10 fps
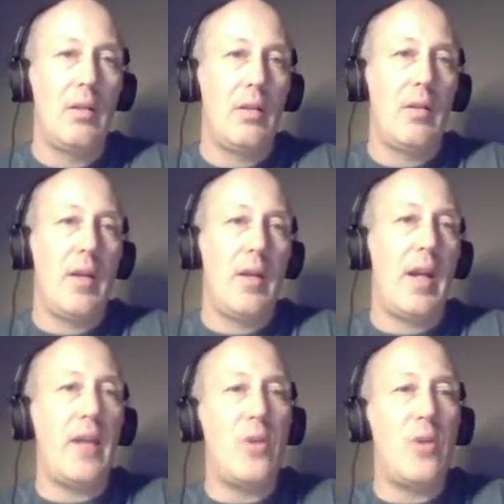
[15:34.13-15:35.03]
and I
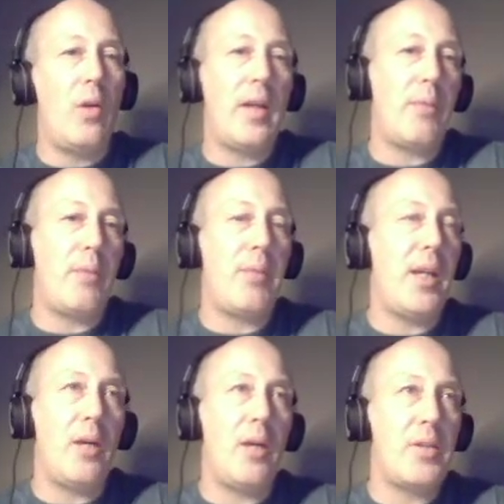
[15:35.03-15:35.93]
don't like the PL with
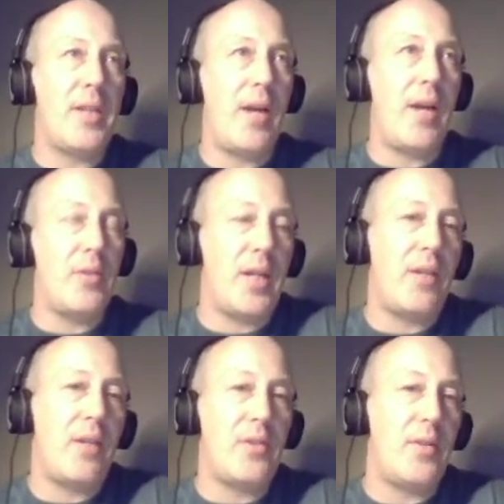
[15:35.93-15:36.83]
San Jose because their
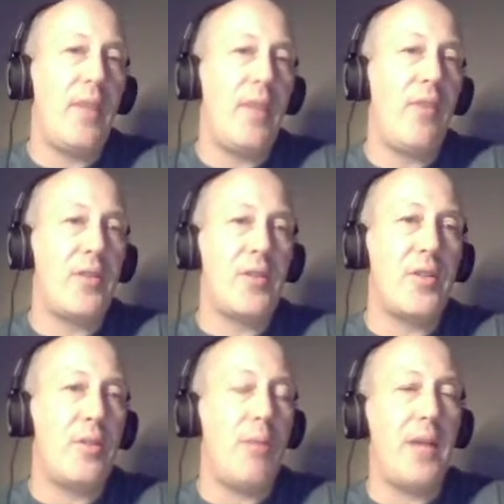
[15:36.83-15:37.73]
defense is too
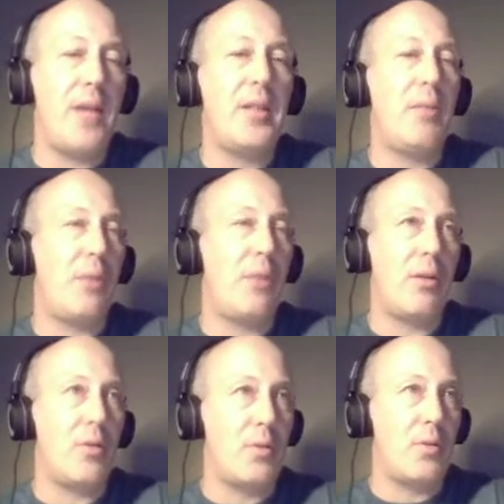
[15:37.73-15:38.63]
bad to keep it close.
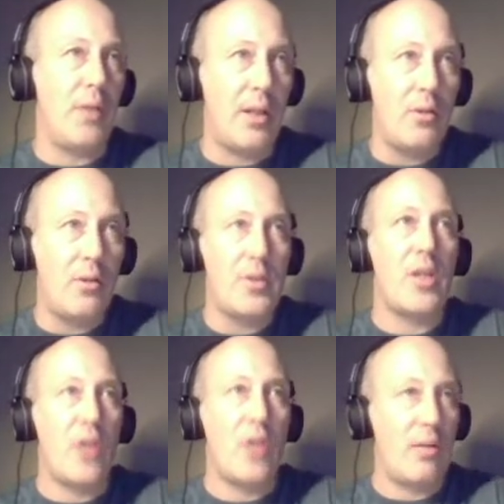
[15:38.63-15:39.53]
When they lose, they
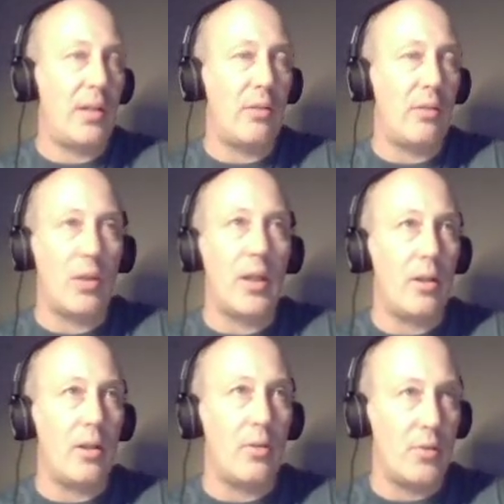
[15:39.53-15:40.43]
generally really lose.